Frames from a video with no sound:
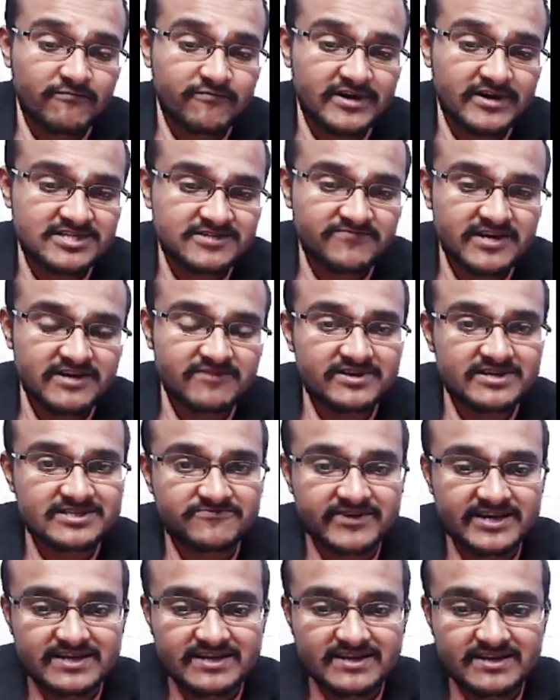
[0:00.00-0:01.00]
first
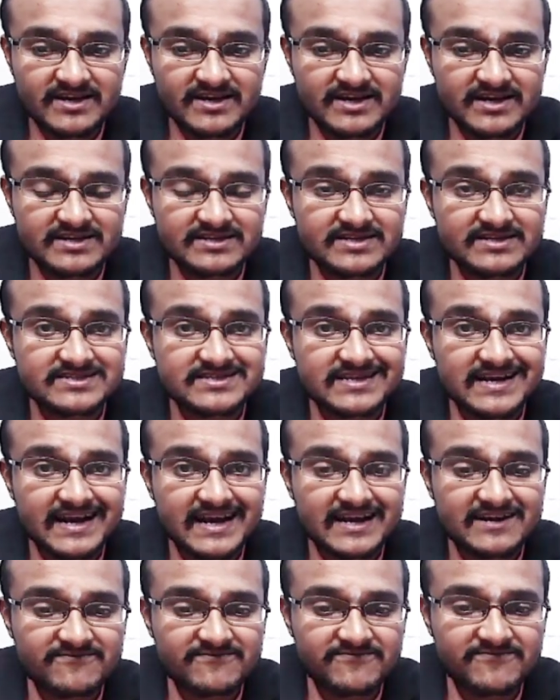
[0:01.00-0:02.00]
flavor is vanilla and the
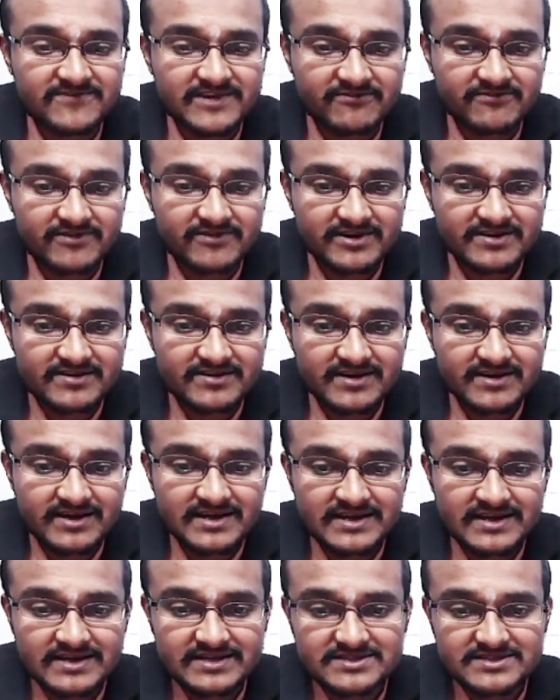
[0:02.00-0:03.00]
second
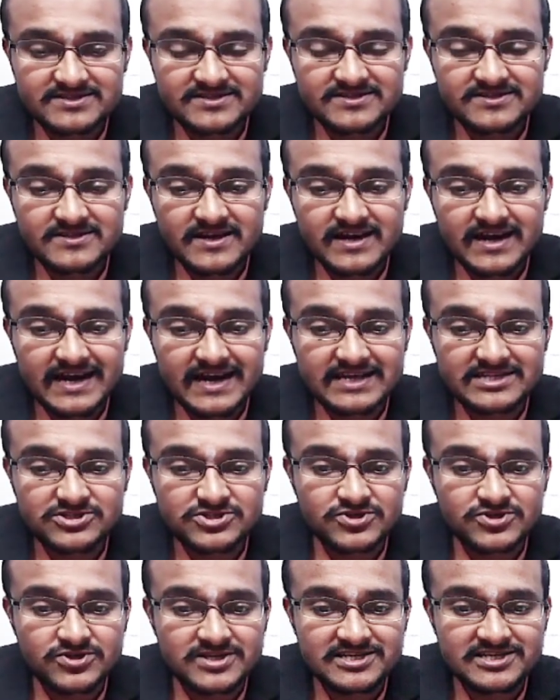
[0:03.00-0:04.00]
flavor is
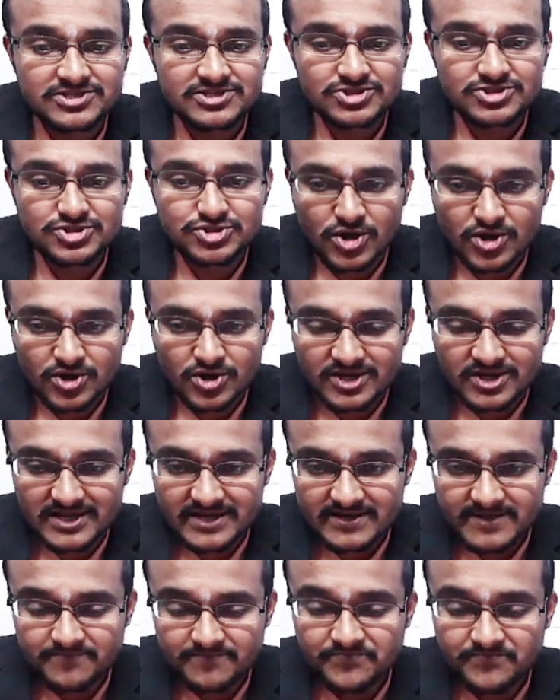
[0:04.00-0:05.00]
actually
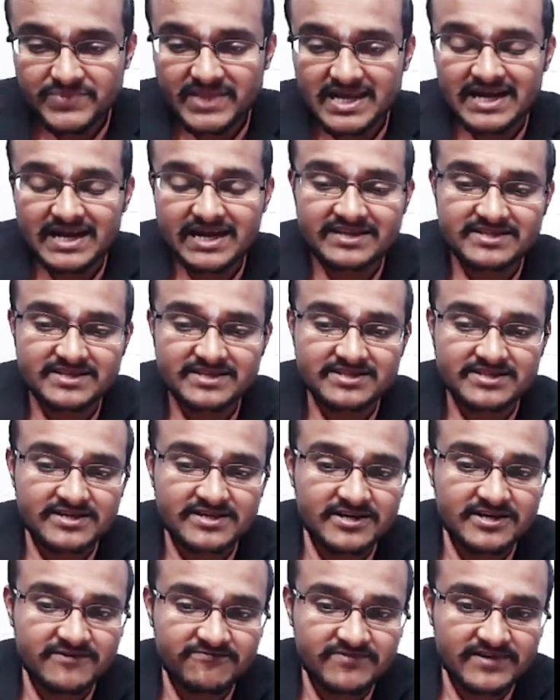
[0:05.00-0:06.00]
chocolate and
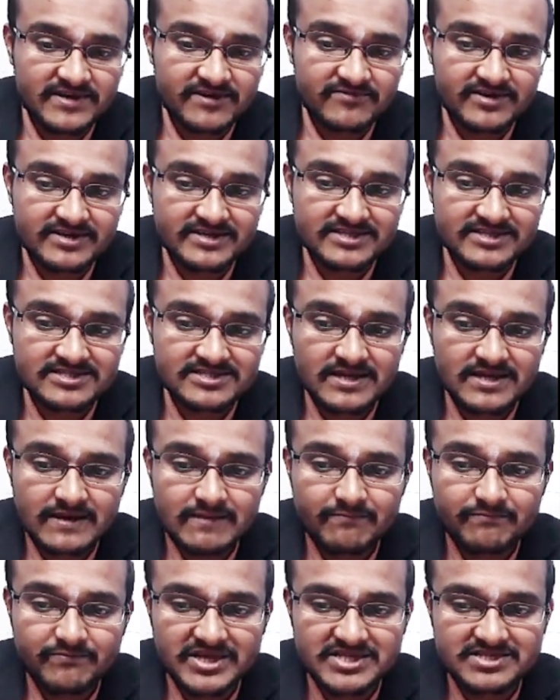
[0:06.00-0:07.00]
the third flavor
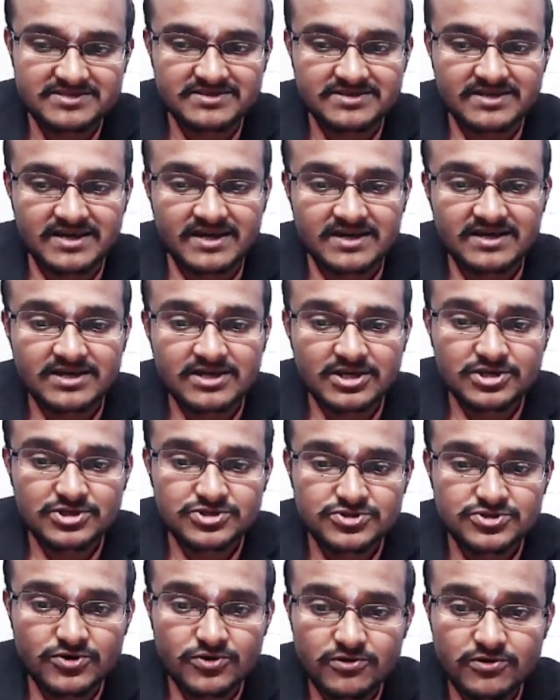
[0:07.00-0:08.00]
is pista.
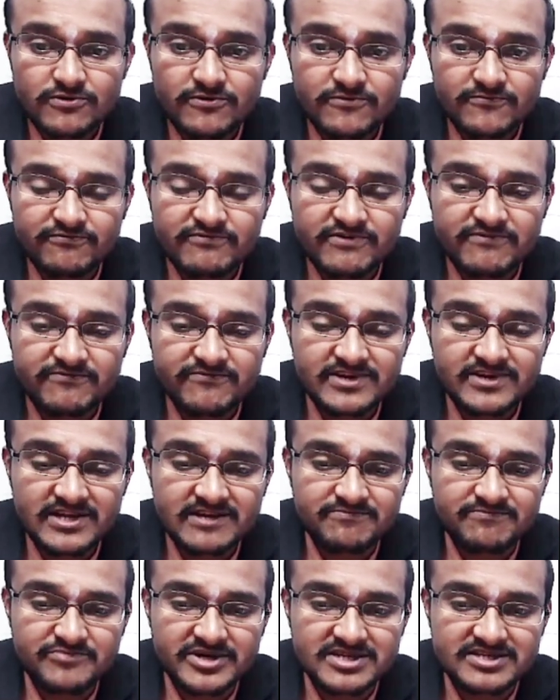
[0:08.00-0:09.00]
So
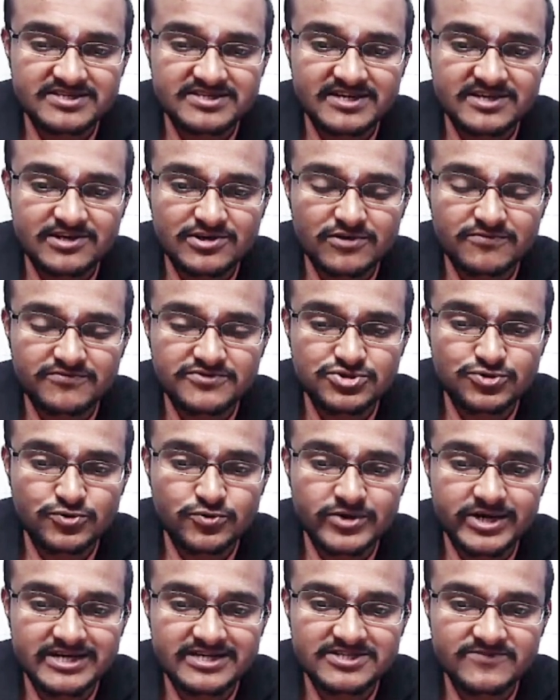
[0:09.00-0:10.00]
50%
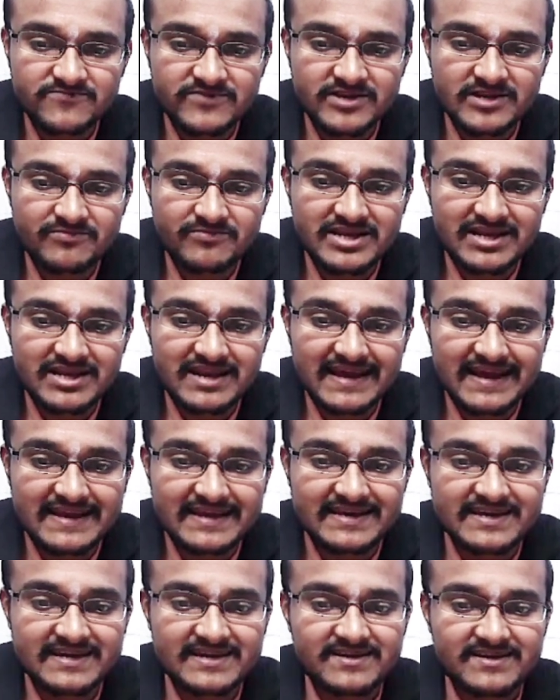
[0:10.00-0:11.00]
of students will be
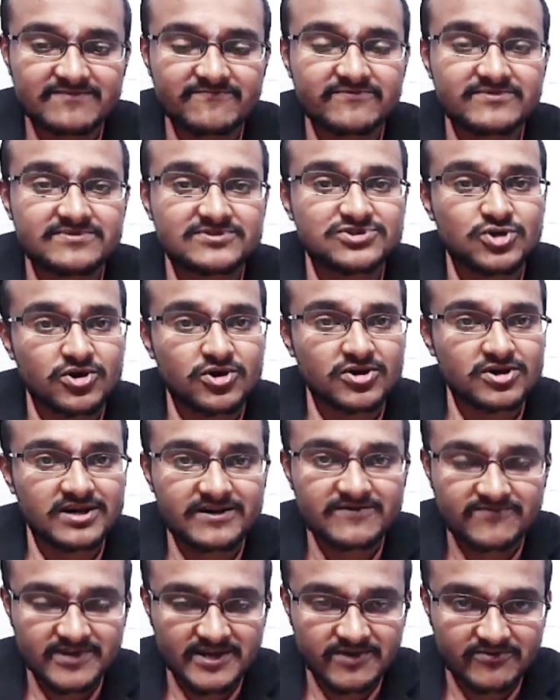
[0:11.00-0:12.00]
liking
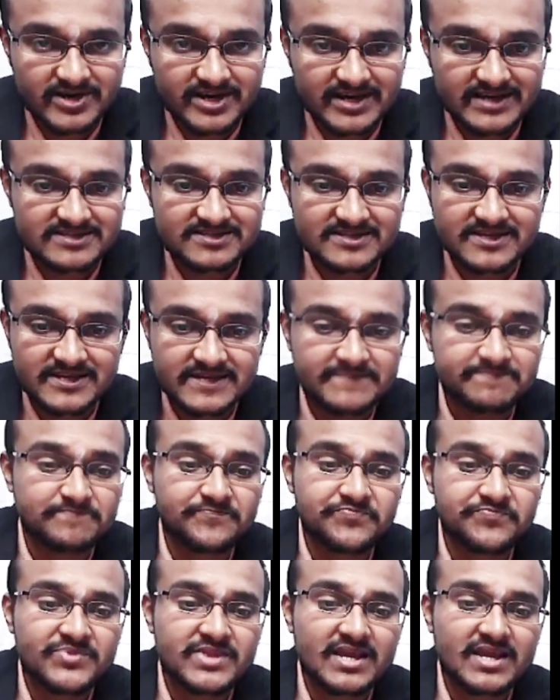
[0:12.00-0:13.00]
chocolate flavored ice
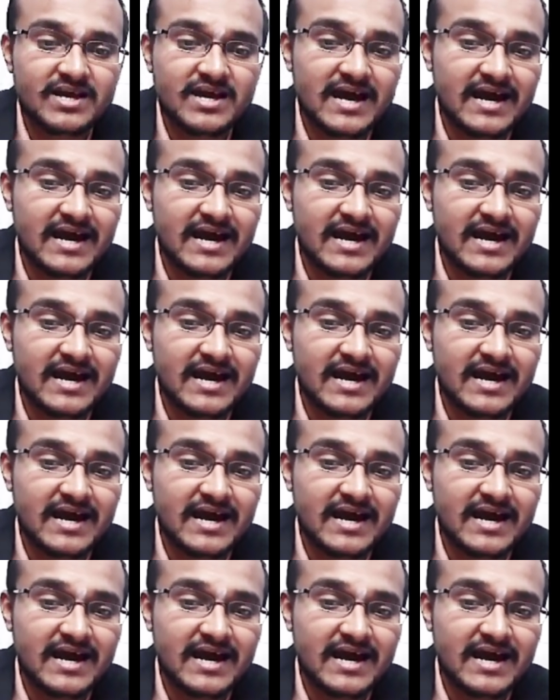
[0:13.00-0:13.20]
cream